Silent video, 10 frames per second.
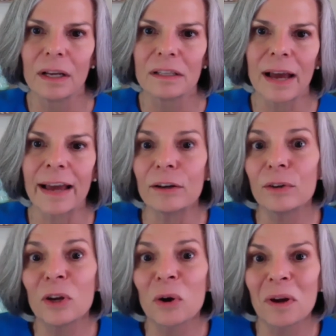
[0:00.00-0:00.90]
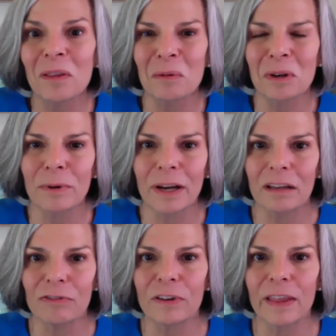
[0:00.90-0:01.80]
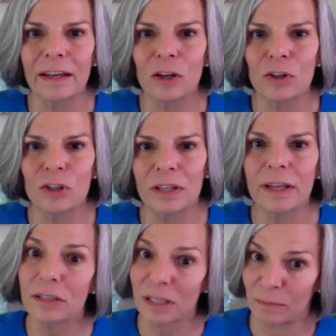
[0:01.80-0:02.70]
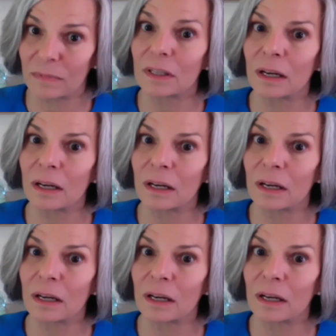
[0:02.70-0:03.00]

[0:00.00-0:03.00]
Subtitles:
So I don't know whether we're ready for that notion. There's some